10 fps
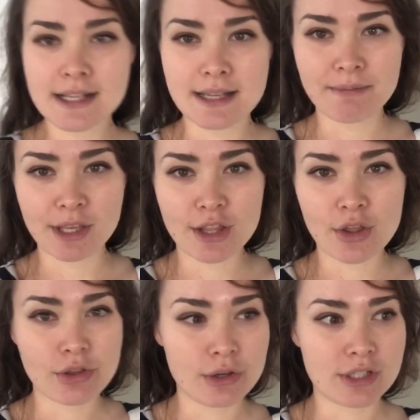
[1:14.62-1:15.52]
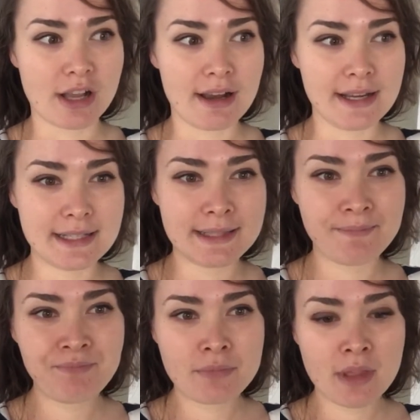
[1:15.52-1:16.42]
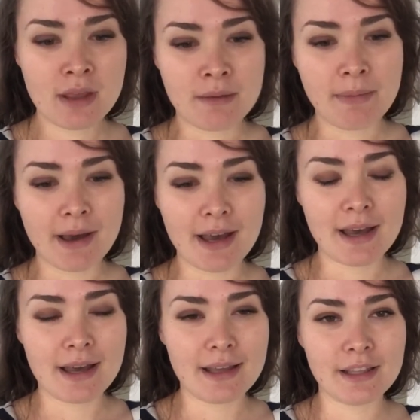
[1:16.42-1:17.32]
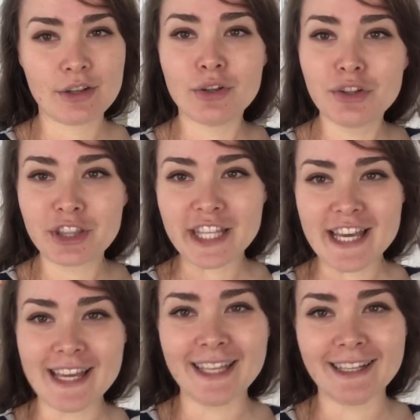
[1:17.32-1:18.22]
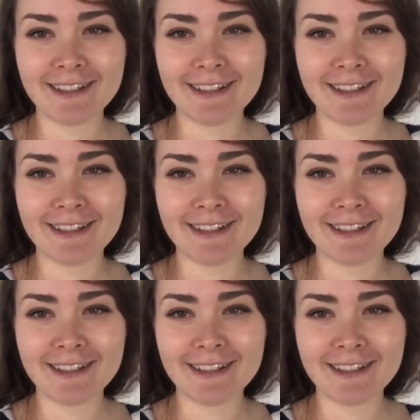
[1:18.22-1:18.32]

something along those lines. But the cool thing